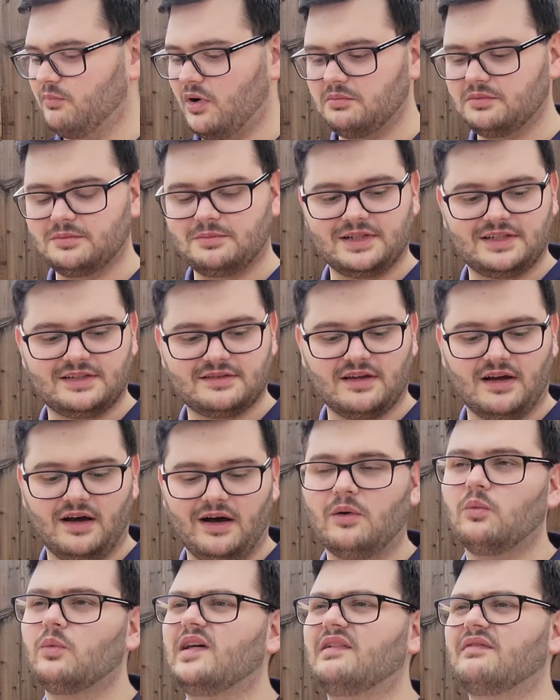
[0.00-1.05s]
probably
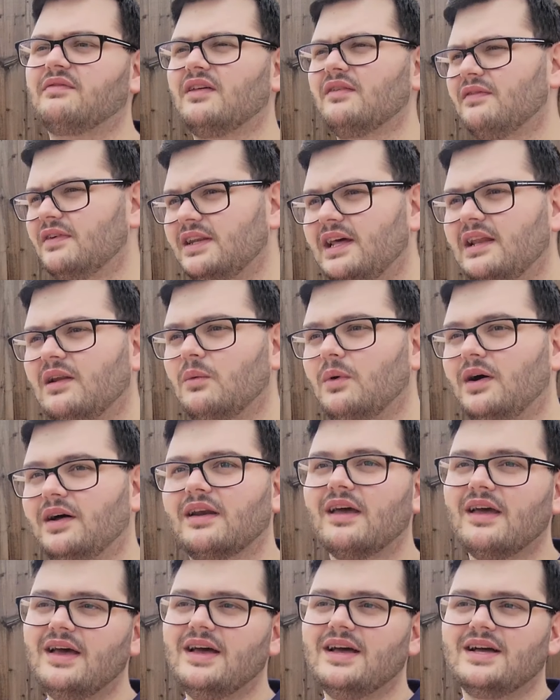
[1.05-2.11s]
start with the vanilla one,